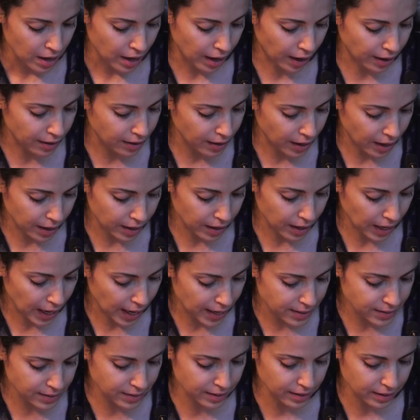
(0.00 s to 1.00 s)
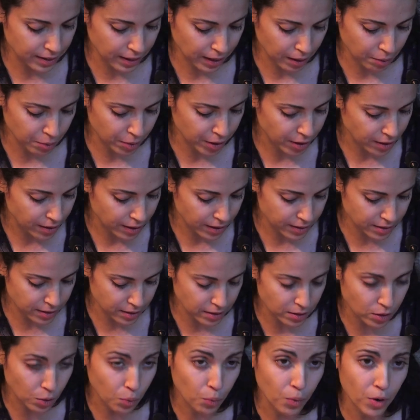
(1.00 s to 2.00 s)
And then lastly, I mean,
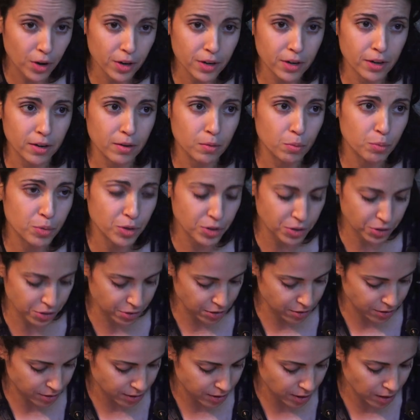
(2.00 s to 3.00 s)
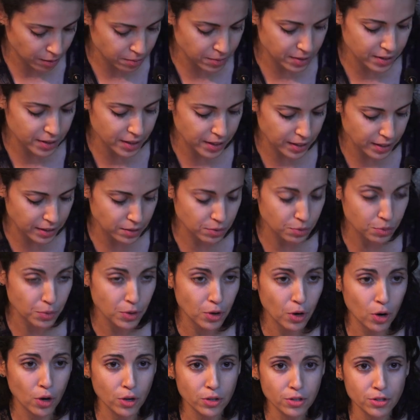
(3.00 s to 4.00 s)
the work on producer subsidies
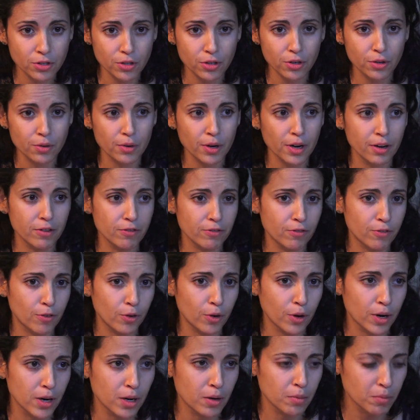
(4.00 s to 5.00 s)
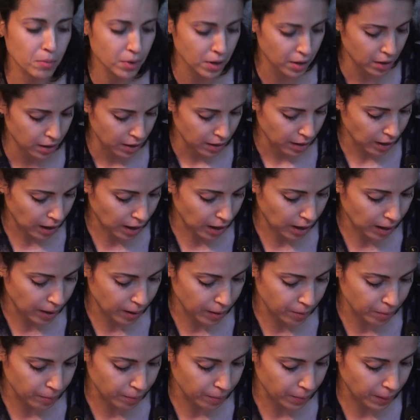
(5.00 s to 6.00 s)
would also inform
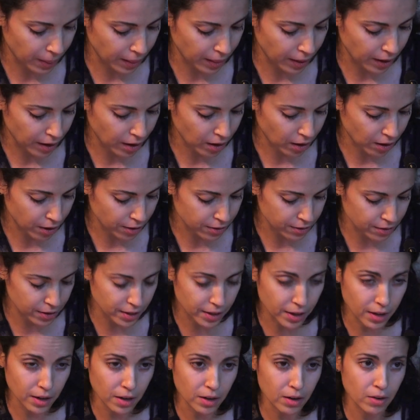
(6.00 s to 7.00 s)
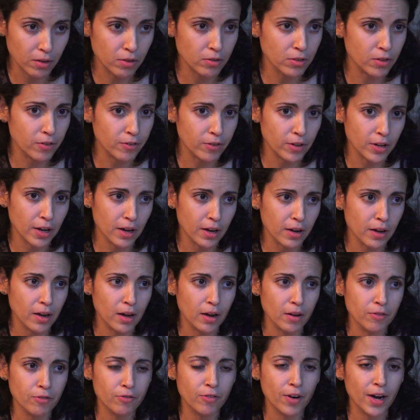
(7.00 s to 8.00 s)
on the
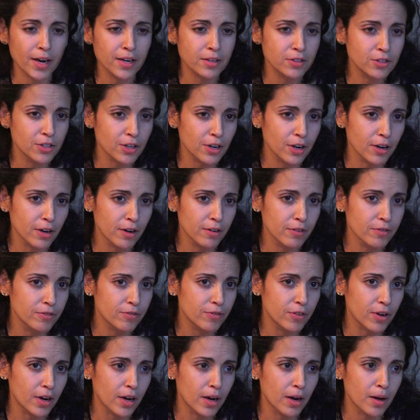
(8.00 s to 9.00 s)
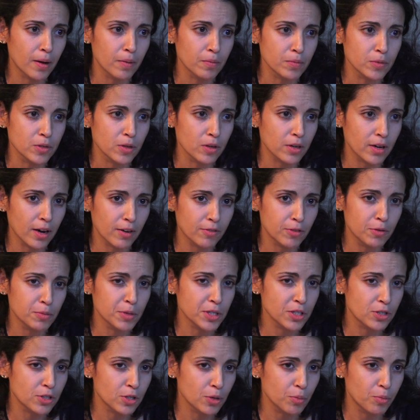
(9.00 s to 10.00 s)
effect of
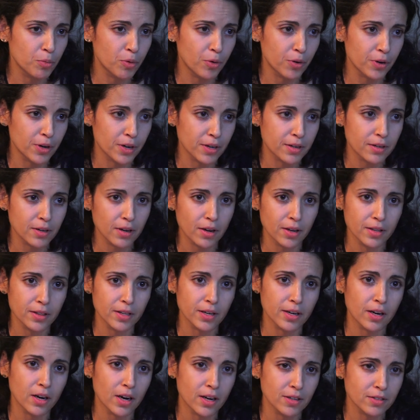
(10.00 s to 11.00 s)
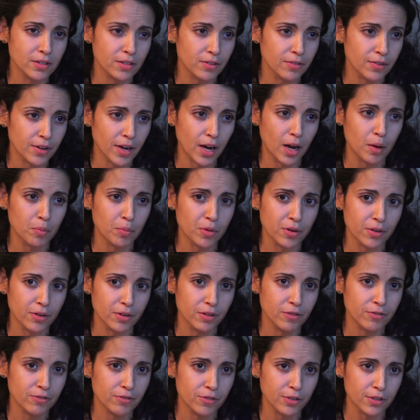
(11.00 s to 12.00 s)
government support on the cost of
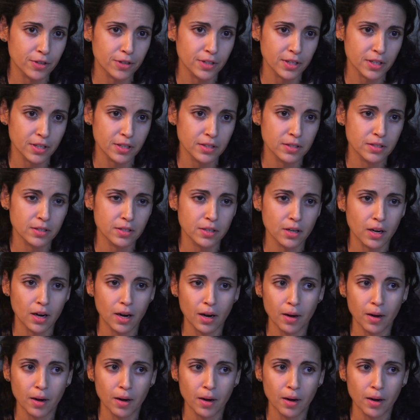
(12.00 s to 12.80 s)
capital for these